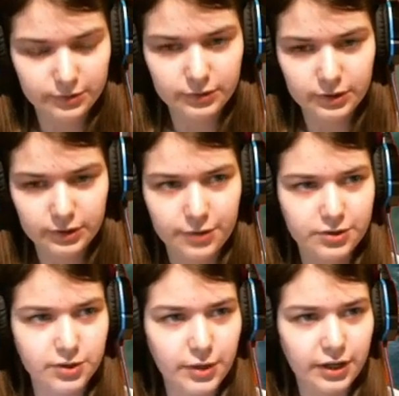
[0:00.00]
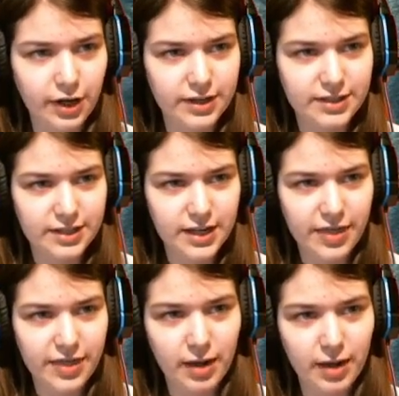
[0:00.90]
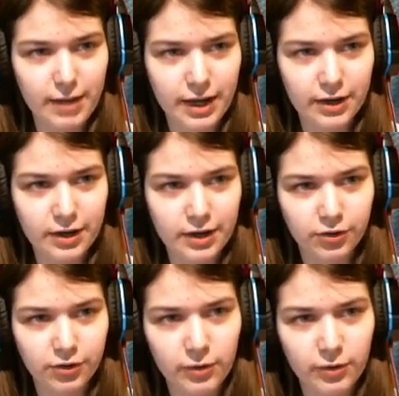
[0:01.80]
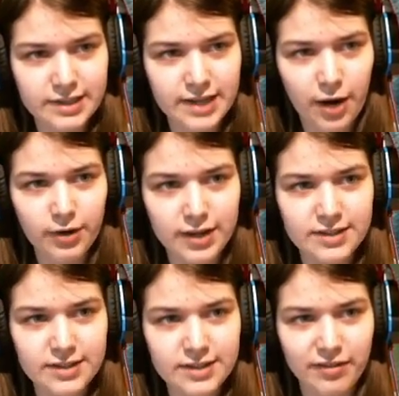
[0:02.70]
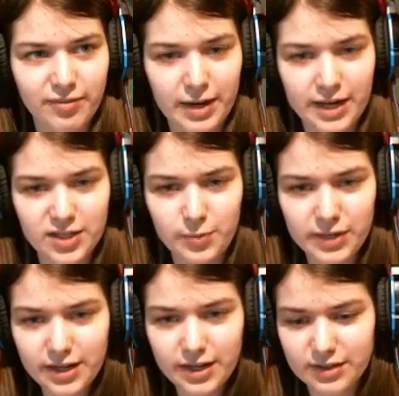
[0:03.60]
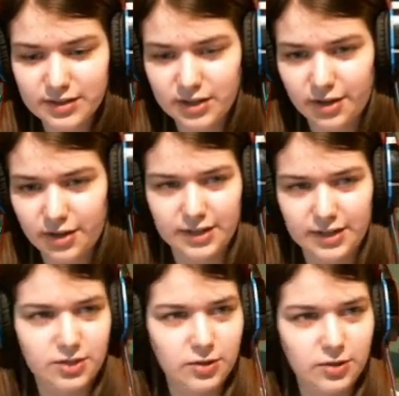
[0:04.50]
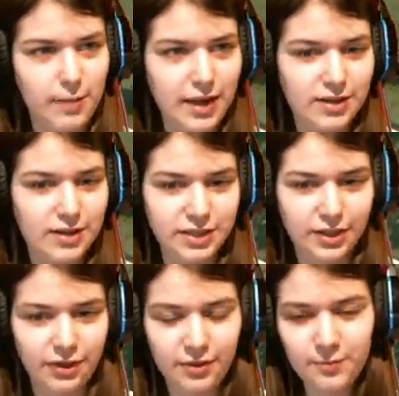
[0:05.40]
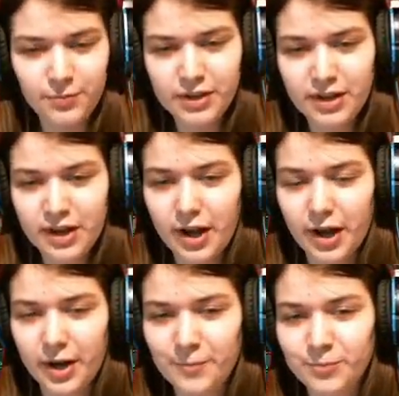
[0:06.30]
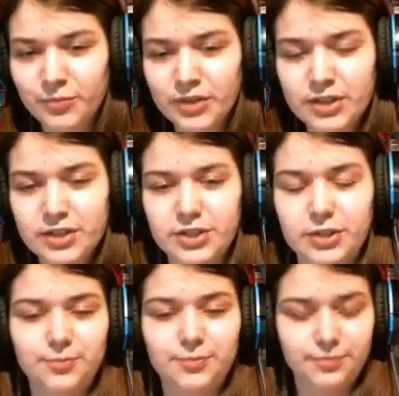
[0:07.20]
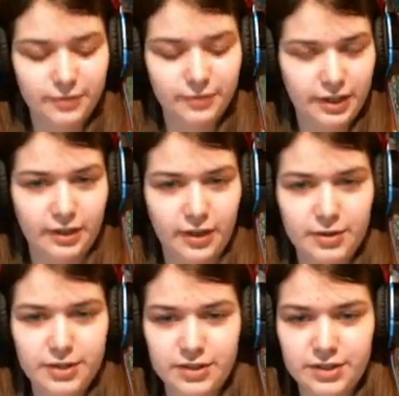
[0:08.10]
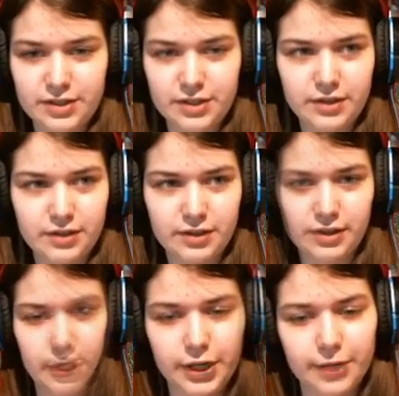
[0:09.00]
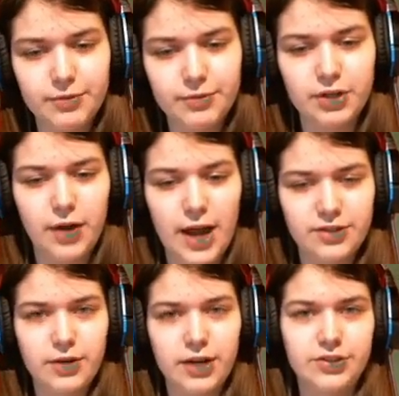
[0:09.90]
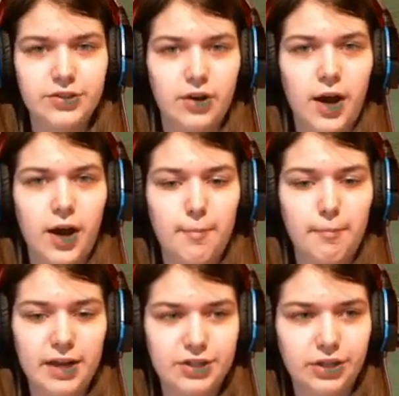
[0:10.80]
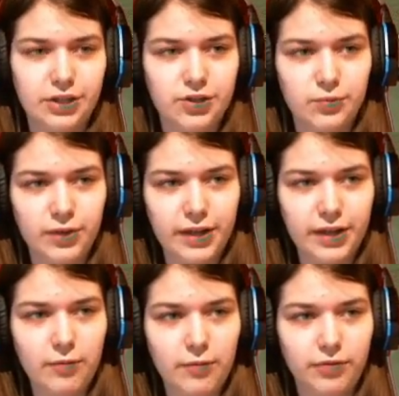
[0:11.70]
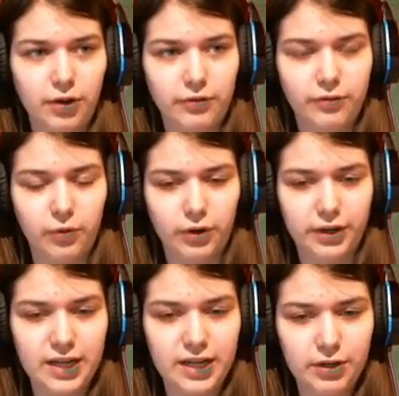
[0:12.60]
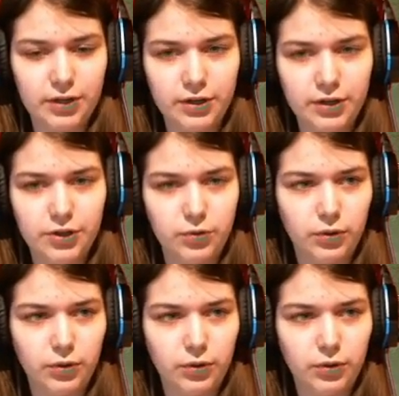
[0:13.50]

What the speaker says: Alright, so we can already see that my mana is going down instead of my HP. This is all thanks to Mana Shield. Here, let me just... So as you guys saw, Mana Shield is really helpful for keeping you